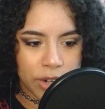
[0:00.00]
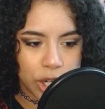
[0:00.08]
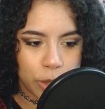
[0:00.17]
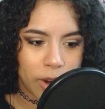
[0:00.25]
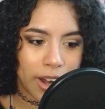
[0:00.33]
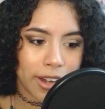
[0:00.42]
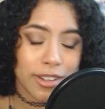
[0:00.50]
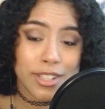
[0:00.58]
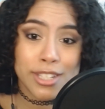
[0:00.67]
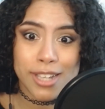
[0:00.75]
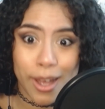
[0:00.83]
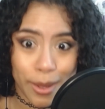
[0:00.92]
you are.
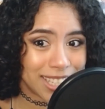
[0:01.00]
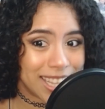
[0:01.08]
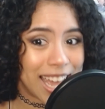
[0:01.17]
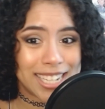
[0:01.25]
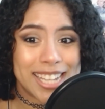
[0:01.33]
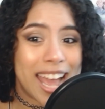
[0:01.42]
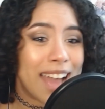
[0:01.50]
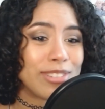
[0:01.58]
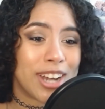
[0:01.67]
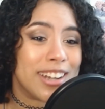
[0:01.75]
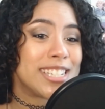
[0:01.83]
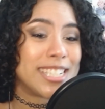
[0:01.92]
So that's the
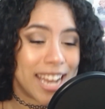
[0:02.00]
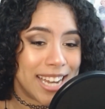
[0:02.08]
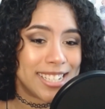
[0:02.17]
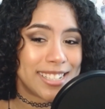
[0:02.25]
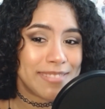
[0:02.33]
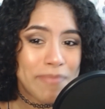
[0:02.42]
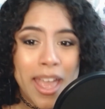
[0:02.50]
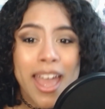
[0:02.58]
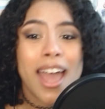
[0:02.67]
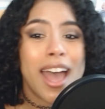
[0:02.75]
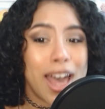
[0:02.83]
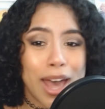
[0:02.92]
Avatar State
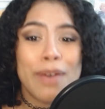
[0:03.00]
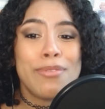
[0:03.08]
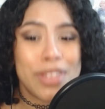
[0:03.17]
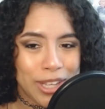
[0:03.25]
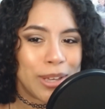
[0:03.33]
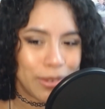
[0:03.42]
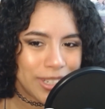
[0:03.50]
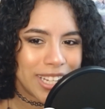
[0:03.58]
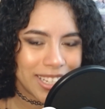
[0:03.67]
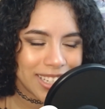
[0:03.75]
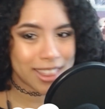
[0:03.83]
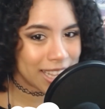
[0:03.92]
of the
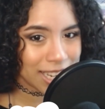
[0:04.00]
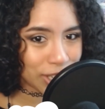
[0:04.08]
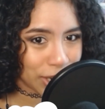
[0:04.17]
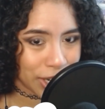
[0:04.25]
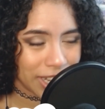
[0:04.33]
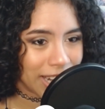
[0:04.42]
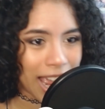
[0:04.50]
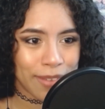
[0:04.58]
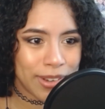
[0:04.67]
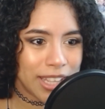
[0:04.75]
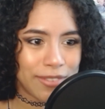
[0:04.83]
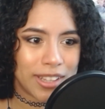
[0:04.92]
Union. Things are good. I
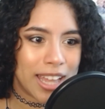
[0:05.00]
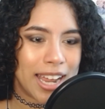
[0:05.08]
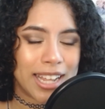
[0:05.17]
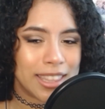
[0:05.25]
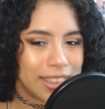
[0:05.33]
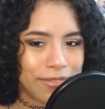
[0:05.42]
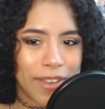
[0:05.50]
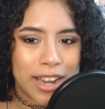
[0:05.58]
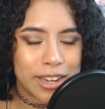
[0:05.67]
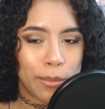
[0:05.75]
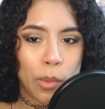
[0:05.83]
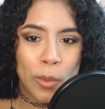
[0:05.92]
really feel like the
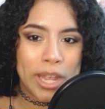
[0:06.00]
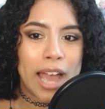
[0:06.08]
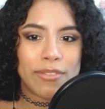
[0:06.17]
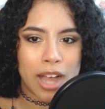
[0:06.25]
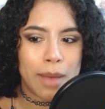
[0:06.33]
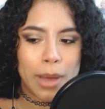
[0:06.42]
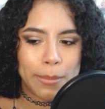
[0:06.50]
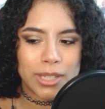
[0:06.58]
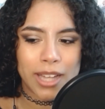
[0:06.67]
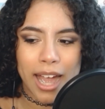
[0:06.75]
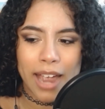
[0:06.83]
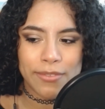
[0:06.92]
fandom, we have come up a
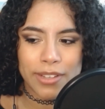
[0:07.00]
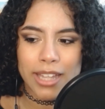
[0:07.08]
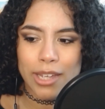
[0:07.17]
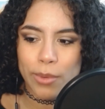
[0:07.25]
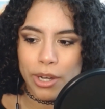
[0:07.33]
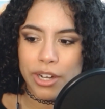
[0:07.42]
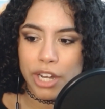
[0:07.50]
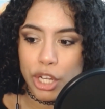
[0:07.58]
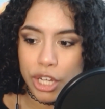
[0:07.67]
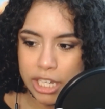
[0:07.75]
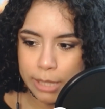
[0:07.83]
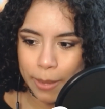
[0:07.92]
lot. I feel like we are in a
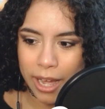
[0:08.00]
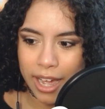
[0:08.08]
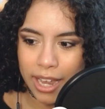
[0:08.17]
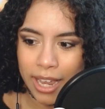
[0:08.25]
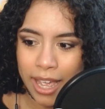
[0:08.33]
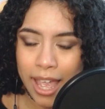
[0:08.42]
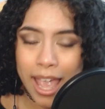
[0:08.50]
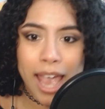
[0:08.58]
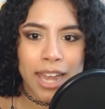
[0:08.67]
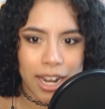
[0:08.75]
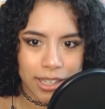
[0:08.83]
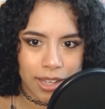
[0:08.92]
good spot,
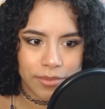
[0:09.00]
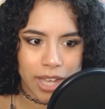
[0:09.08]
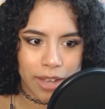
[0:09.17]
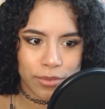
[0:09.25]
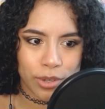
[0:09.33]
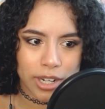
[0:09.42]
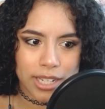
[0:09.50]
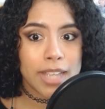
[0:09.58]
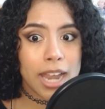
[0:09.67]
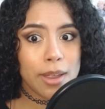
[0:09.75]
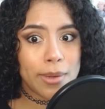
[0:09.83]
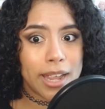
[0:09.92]
and I love that for us.
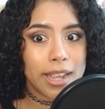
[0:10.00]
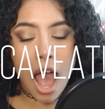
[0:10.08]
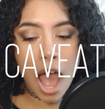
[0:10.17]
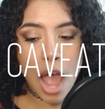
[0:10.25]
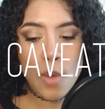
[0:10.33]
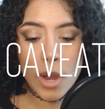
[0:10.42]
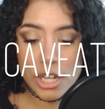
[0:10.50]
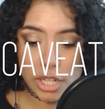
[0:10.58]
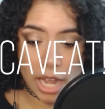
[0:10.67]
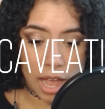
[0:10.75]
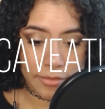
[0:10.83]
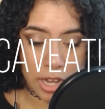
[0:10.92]
Anyway, I want to
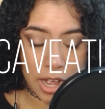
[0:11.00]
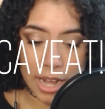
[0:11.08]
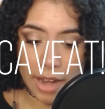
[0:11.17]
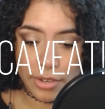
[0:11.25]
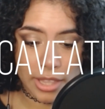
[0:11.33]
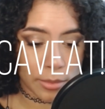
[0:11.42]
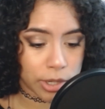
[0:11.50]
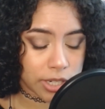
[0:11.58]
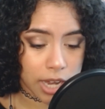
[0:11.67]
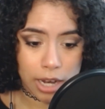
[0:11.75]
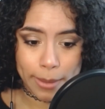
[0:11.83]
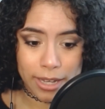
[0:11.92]
caveat everything we're going to
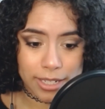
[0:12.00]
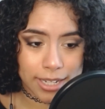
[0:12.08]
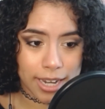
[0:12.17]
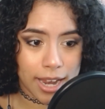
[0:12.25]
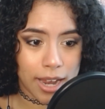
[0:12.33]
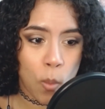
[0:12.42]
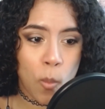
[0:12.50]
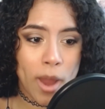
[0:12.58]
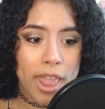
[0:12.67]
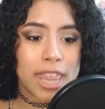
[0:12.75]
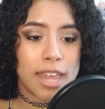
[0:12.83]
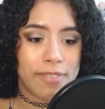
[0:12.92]
talk about today
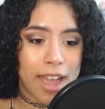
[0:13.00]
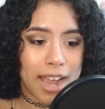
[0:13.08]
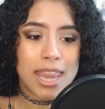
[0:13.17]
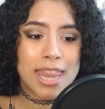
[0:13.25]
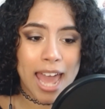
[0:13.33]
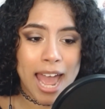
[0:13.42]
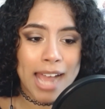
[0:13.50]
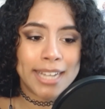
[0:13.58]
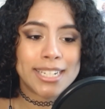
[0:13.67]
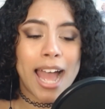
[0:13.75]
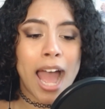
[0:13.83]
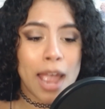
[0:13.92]
with the fact
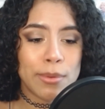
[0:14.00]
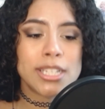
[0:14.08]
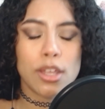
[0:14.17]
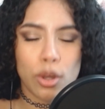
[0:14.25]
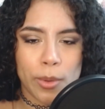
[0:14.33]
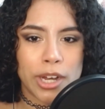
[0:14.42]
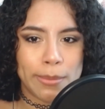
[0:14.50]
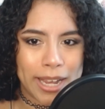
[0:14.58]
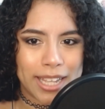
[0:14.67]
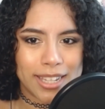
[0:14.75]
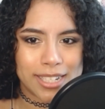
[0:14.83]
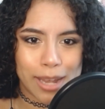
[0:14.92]
that I was a little worried
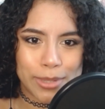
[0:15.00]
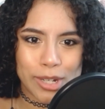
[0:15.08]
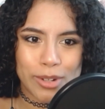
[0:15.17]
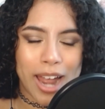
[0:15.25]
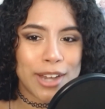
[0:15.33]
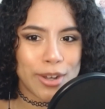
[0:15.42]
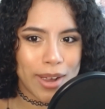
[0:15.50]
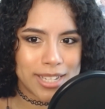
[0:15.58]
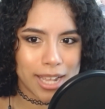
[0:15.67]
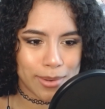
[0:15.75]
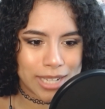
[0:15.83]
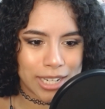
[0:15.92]
making this episode. I know I
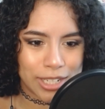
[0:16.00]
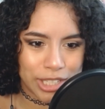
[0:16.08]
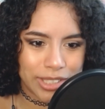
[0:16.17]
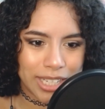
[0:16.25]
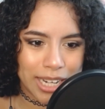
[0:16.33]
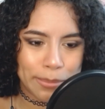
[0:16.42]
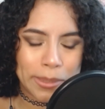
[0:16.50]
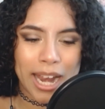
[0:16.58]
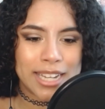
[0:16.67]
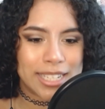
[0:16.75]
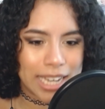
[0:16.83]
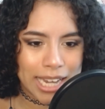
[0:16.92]
said I was going to do it, but
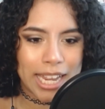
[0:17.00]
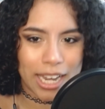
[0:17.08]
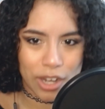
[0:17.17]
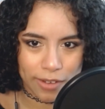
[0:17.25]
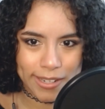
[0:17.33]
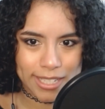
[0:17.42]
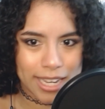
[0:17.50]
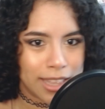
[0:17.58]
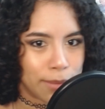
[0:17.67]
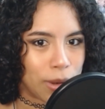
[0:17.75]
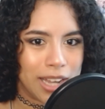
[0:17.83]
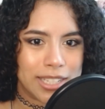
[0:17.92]
I did get nervous in
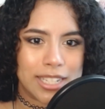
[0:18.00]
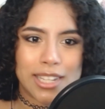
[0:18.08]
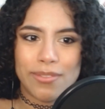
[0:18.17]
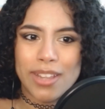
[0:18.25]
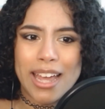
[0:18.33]
the process of